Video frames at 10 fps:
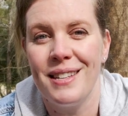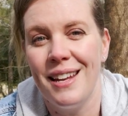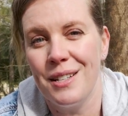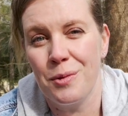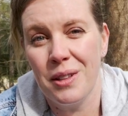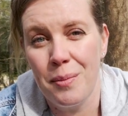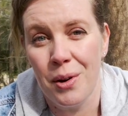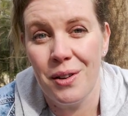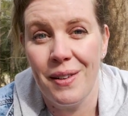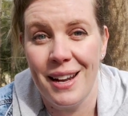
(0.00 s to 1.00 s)
and it's really
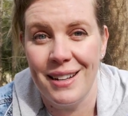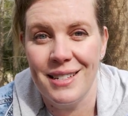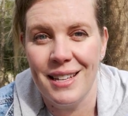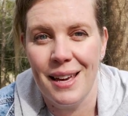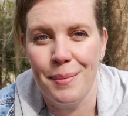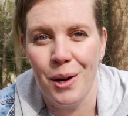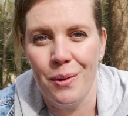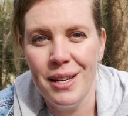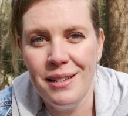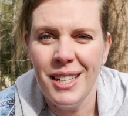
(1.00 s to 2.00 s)
motivating to keep
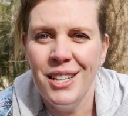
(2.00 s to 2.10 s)
going.